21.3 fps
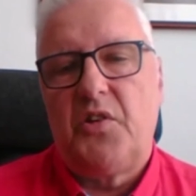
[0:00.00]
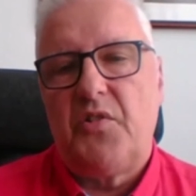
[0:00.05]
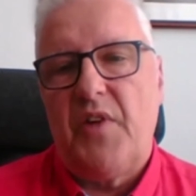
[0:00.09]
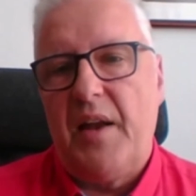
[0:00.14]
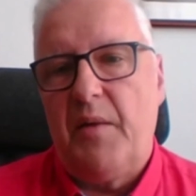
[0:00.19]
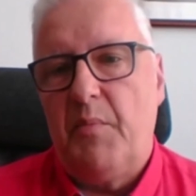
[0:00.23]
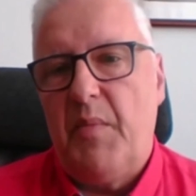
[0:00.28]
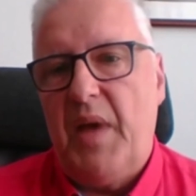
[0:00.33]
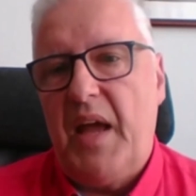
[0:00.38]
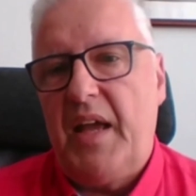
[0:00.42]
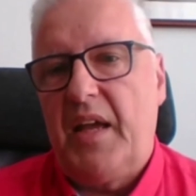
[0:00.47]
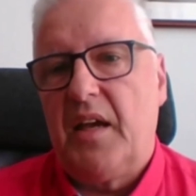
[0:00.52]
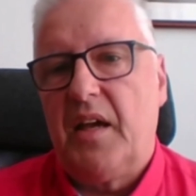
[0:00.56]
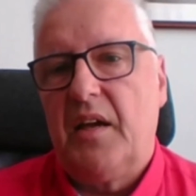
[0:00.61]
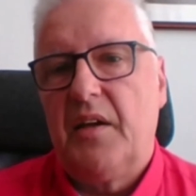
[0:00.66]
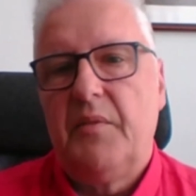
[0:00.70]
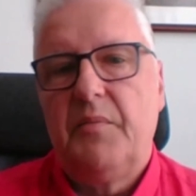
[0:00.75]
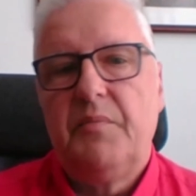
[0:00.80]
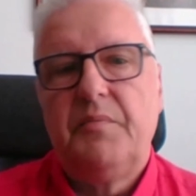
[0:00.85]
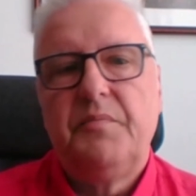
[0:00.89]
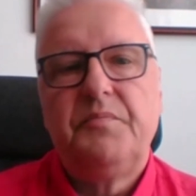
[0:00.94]
grant
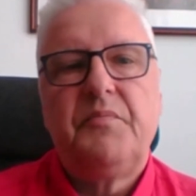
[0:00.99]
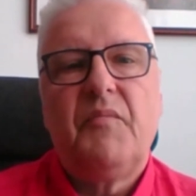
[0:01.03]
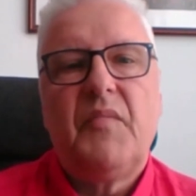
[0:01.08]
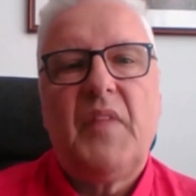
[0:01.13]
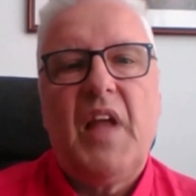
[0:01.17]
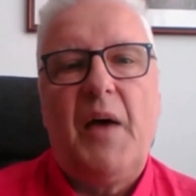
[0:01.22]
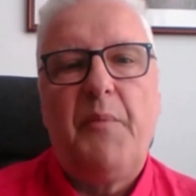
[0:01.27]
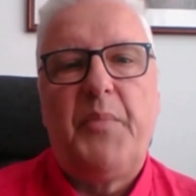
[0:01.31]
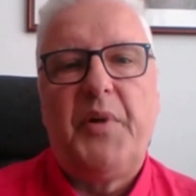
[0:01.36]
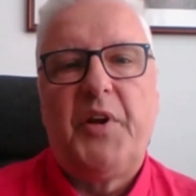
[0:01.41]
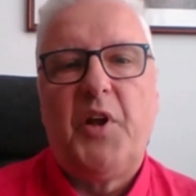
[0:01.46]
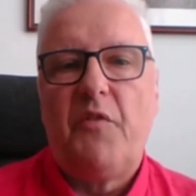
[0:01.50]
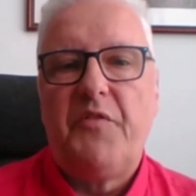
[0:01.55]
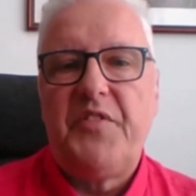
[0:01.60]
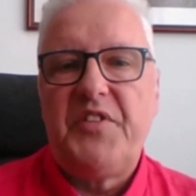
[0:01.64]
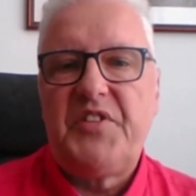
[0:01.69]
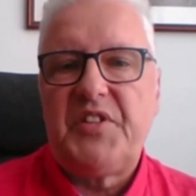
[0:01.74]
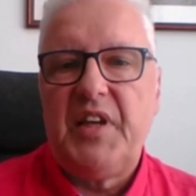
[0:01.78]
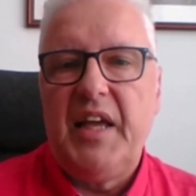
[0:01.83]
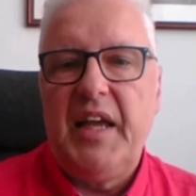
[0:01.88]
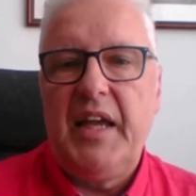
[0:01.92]
maker. But
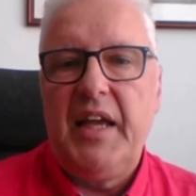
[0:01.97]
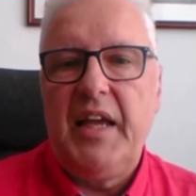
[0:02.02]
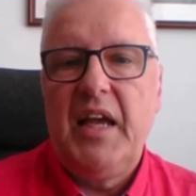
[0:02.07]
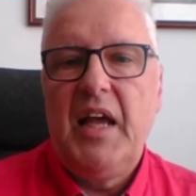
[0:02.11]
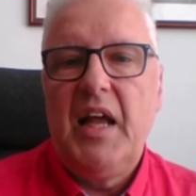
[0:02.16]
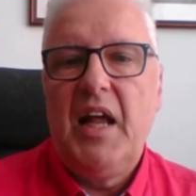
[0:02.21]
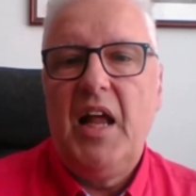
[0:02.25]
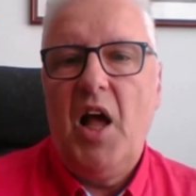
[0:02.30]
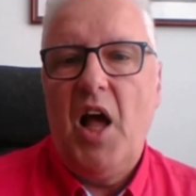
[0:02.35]
obviously,